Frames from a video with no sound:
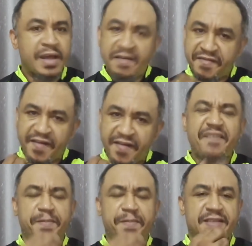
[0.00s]

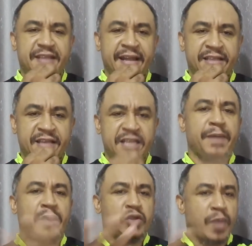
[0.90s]
5% is
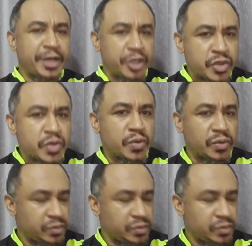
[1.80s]
about 22.